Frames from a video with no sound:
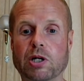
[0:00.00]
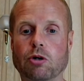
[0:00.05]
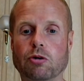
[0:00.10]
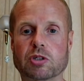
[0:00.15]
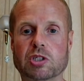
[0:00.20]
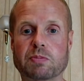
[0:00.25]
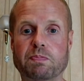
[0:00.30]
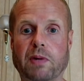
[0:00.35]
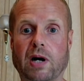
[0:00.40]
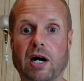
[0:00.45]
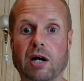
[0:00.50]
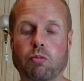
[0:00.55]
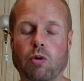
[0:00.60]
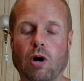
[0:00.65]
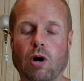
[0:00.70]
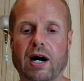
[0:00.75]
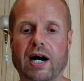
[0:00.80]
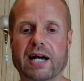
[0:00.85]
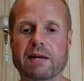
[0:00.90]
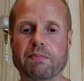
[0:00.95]
built by
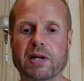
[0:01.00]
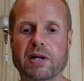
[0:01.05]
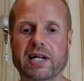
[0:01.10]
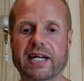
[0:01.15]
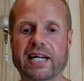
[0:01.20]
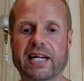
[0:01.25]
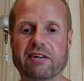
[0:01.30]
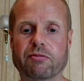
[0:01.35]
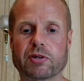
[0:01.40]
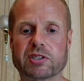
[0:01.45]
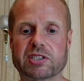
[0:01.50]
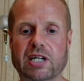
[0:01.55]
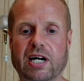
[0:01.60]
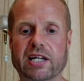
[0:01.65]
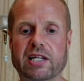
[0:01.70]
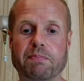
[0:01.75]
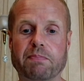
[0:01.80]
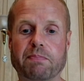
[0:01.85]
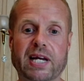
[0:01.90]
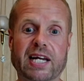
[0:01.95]
what I believe was
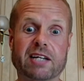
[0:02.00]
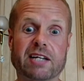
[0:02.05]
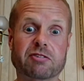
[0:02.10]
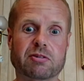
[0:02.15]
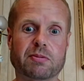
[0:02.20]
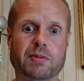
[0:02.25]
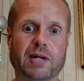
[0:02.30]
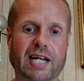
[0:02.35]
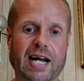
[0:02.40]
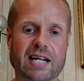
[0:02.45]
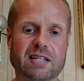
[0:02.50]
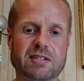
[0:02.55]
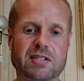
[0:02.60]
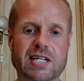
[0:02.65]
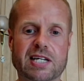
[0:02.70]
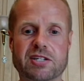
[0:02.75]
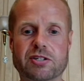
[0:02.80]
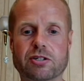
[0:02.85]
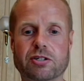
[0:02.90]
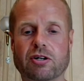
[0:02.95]
either beings from
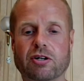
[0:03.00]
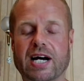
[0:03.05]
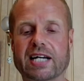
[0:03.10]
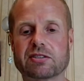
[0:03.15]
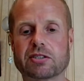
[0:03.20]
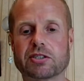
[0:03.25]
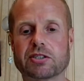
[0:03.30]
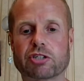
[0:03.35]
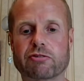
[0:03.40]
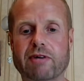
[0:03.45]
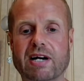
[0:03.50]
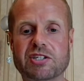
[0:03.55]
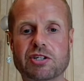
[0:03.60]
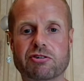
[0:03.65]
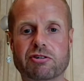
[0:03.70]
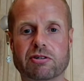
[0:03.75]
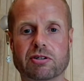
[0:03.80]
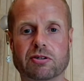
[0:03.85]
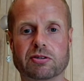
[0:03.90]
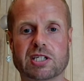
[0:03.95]
Atlantis or
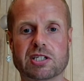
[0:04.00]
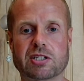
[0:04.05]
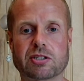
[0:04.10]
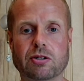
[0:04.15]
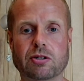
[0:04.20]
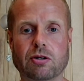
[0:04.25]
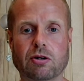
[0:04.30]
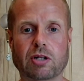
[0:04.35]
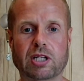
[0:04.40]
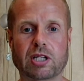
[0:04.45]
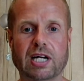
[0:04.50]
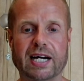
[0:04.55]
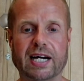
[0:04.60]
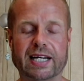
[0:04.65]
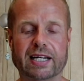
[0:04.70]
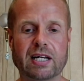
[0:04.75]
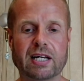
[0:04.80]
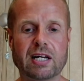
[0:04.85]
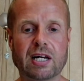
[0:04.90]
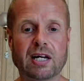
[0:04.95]
extraterrestrials. It's all
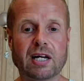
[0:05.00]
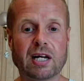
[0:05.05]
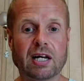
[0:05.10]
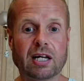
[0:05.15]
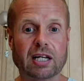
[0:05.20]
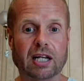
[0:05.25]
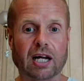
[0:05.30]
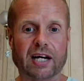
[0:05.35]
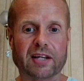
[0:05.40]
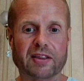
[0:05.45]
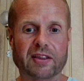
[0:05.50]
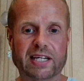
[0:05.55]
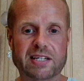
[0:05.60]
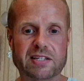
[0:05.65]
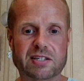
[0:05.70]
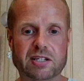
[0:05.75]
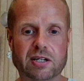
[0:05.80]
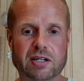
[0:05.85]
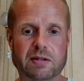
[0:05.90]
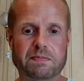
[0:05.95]
like like
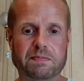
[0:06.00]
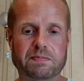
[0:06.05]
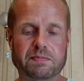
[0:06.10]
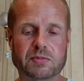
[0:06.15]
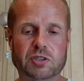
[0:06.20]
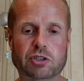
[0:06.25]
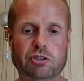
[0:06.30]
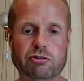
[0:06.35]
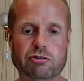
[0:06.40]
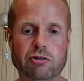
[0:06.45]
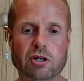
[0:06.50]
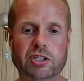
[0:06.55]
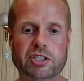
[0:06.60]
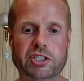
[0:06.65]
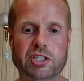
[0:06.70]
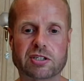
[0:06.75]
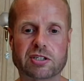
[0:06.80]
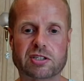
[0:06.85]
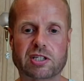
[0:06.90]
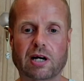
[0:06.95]
these um,
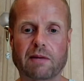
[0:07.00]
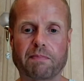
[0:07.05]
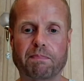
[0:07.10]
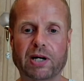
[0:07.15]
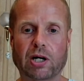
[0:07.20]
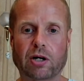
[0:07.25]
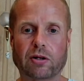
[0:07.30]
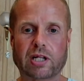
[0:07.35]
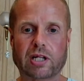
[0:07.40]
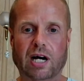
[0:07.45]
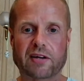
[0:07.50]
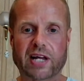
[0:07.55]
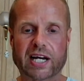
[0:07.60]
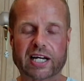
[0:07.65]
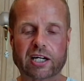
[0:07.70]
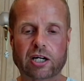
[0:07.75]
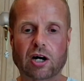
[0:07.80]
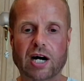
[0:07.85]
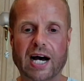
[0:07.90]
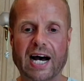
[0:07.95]
structures that are built like they're
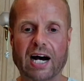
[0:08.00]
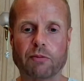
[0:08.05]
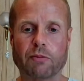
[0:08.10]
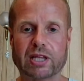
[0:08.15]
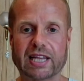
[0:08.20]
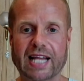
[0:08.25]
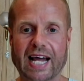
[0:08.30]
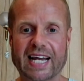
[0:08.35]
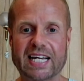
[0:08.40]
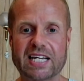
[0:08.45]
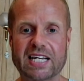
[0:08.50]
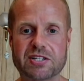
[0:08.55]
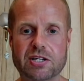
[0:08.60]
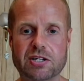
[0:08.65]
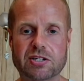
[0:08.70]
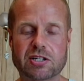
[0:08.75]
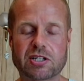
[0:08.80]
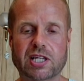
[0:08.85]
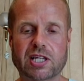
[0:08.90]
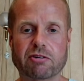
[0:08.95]
cut out with
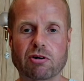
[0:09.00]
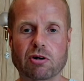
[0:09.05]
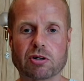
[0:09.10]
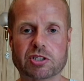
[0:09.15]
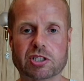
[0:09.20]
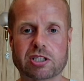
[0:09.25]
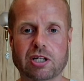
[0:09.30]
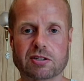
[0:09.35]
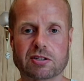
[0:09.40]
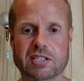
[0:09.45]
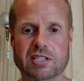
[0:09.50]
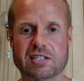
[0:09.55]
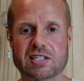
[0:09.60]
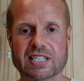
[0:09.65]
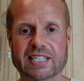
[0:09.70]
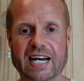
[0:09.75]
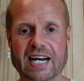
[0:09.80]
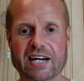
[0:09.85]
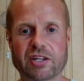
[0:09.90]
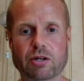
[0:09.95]
lasers and they're all slotted
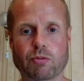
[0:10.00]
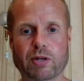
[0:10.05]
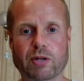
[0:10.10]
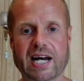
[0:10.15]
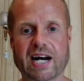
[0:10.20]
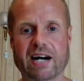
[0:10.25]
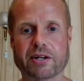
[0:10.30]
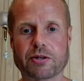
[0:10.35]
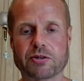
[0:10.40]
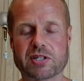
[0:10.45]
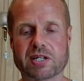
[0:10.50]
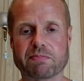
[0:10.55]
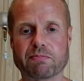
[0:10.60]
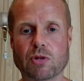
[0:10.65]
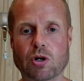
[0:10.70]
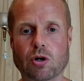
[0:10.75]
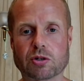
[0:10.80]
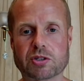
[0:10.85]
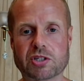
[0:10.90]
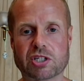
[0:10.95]
together without using
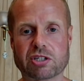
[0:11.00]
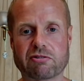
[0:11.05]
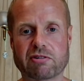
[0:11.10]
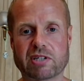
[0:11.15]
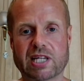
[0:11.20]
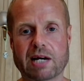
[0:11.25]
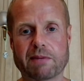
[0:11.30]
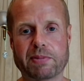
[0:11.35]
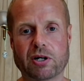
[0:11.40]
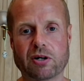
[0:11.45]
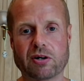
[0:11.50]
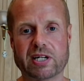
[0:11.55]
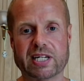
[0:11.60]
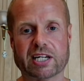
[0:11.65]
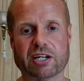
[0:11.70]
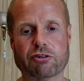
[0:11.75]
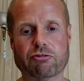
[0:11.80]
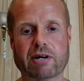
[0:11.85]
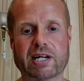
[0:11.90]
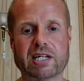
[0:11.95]
mortar and they're built at
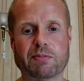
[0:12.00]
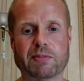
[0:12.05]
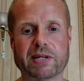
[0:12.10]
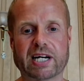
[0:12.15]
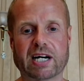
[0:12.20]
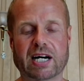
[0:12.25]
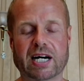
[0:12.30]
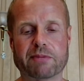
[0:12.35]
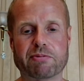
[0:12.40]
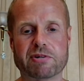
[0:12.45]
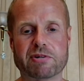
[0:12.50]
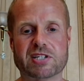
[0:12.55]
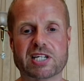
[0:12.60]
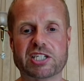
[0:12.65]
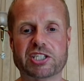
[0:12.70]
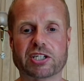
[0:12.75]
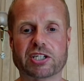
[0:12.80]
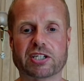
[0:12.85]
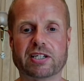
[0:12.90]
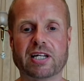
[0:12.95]
incredibly high
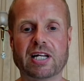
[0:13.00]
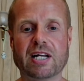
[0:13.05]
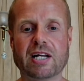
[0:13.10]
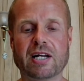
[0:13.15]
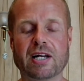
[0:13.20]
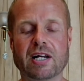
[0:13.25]
precision